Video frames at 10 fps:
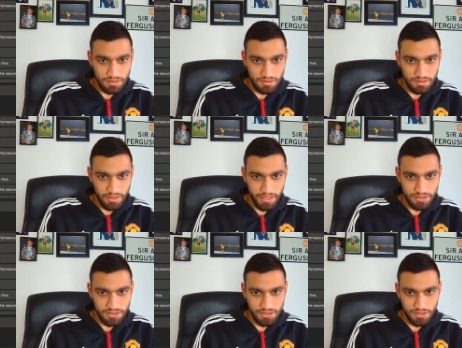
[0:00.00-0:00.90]

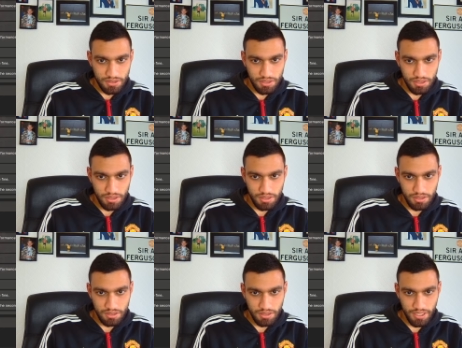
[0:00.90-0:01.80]
Let's.
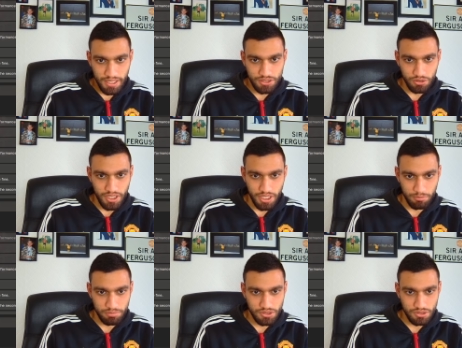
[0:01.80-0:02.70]
Hands on
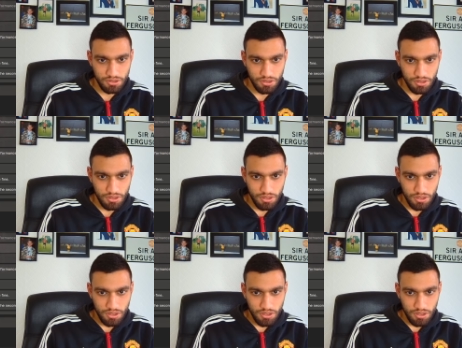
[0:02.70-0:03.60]
hips.
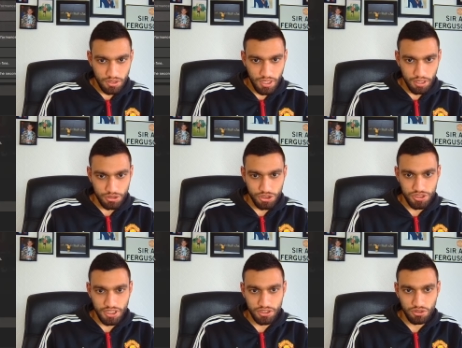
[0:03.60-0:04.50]
Our
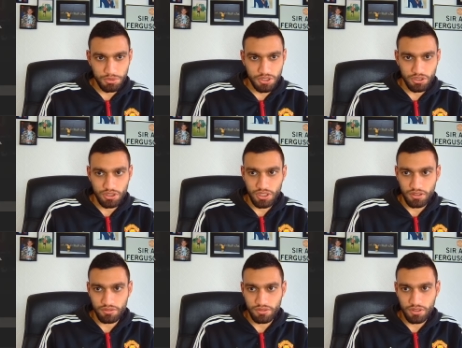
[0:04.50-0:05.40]
shooting has not been good
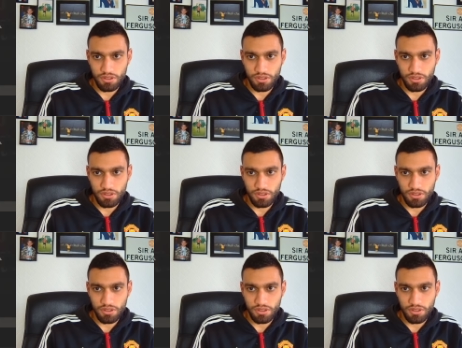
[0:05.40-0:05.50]
enough.